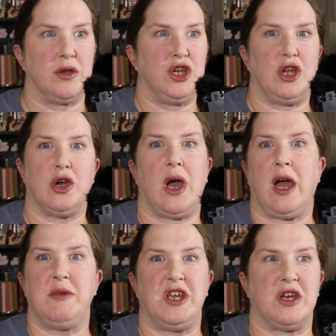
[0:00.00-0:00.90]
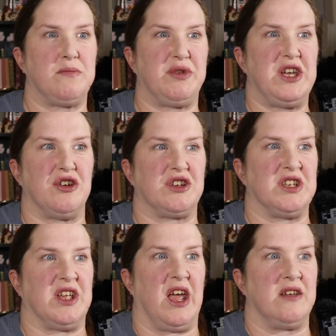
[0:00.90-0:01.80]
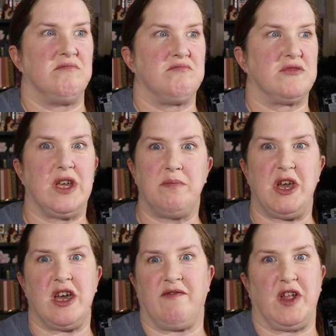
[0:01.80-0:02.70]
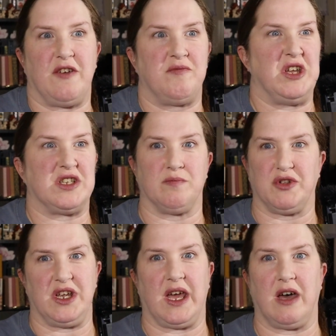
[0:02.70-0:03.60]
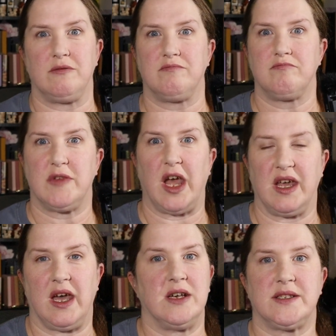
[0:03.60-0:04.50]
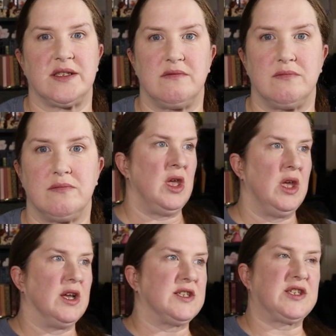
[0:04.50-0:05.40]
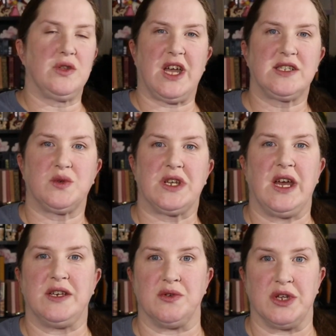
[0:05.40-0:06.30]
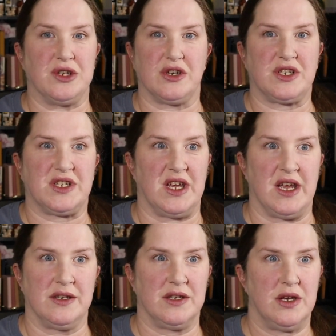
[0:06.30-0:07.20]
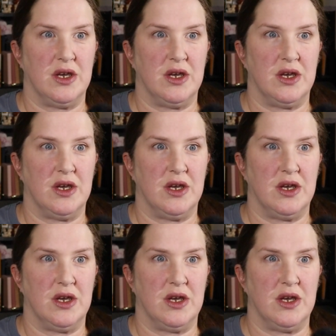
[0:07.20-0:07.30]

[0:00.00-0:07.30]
You know, I may not be here today. They may have left me to bleed out, I guess. So that's what I don't understand.